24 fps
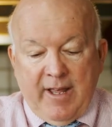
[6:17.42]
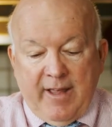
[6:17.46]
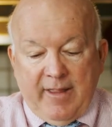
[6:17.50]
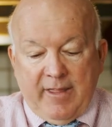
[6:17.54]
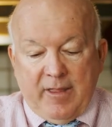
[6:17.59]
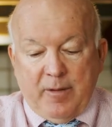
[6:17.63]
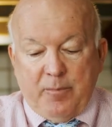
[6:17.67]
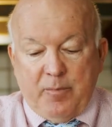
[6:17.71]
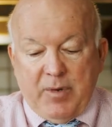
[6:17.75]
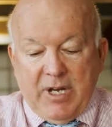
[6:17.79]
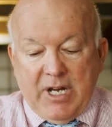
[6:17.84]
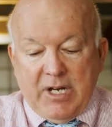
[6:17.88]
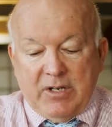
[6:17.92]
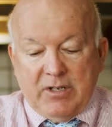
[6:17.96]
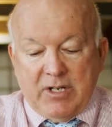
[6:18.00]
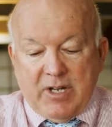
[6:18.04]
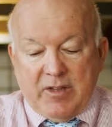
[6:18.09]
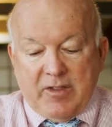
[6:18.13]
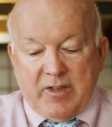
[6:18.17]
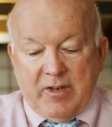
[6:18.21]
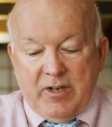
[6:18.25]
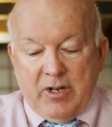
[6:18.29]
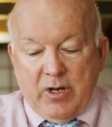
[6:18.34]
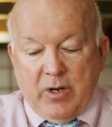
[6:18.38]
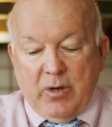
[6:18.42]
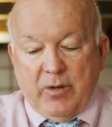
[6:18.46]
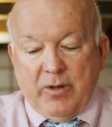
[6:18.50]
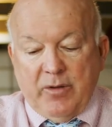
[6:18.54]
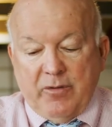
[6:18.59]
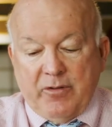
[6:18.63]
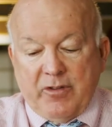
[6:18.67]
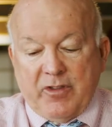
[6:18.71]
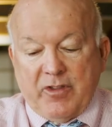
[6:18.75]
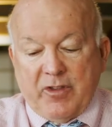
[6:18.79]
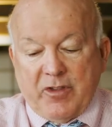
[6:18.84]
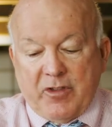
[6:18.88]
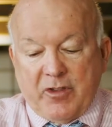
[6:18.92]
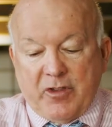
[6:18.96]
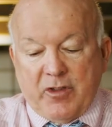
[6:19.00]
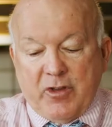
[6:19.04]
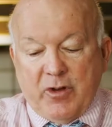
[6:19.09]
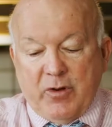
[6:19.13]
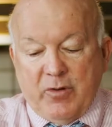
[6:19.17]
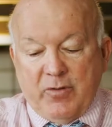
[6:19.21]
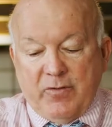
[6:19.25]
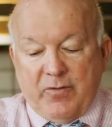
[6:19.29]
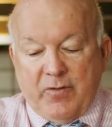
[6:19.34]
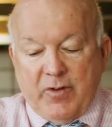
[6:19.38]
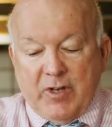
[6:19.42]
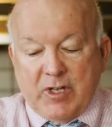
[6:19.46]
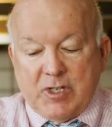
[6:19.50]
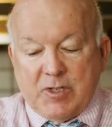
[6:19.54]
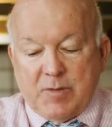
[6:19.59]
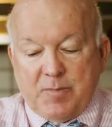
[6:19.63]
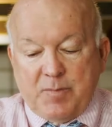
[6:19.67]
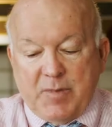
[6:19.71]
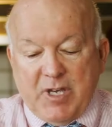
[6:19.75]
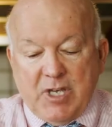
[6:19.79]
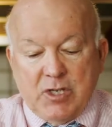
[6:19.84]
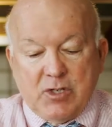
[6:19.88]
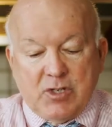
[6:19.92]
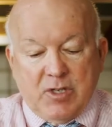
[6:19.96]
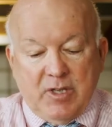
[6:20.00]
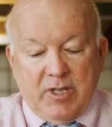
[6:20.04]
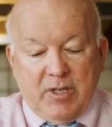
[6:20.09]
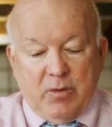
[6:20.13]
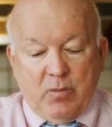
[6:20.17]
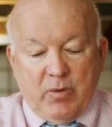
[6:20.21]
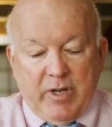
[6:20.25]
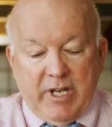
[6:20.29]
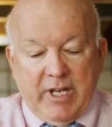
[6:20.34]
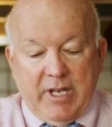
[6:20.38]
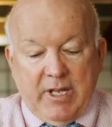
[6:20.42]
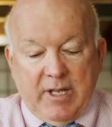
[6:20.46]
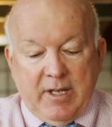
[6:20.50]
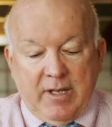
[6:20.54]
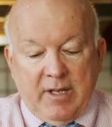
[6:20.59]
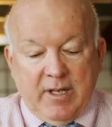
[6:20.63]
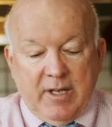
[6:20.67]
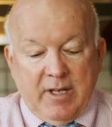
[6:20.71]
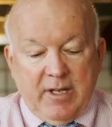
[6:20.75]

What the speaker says: The bear doesn't know there is a stonefish patiently waiting